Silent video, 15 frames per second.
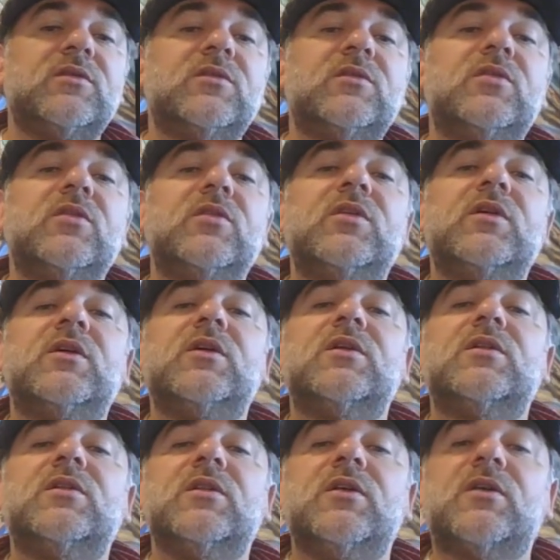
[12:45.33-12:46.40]
to the
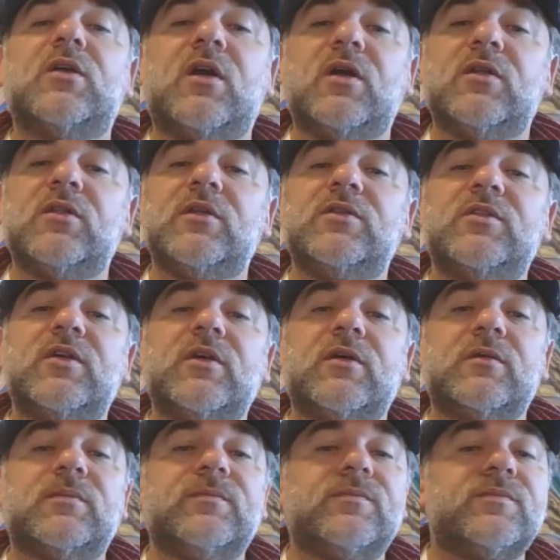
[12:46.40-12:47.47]
little cartilage here
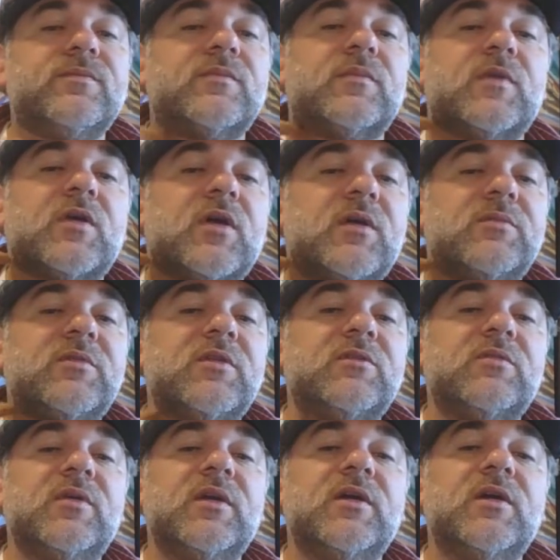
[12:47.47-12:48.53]
that comes this
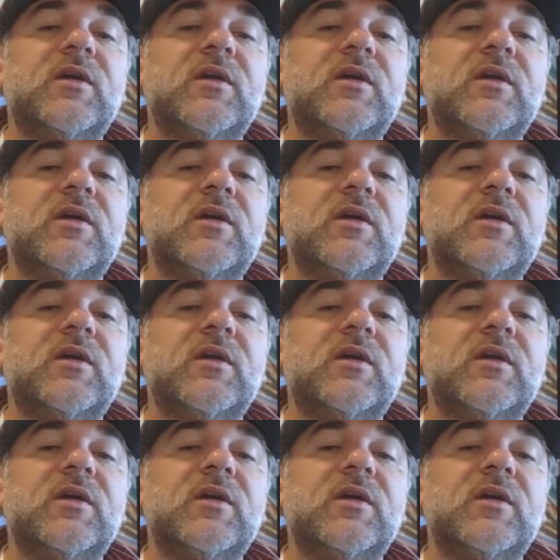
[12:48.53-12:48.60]
way.